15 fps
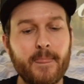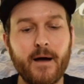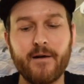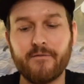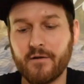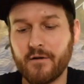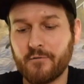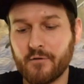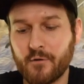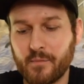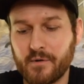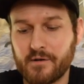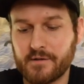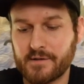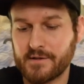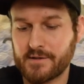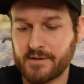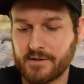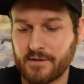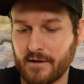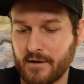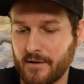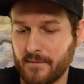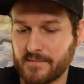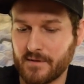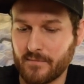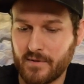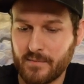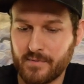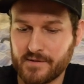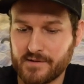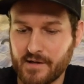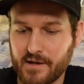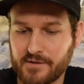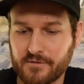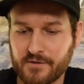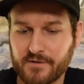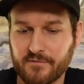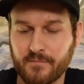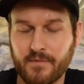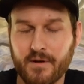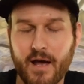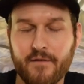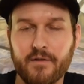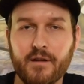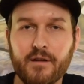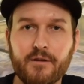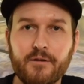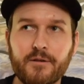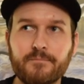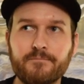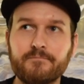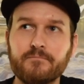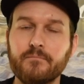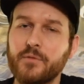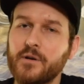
I've heard rumors. Some people say it's sourced from Heaven Hill.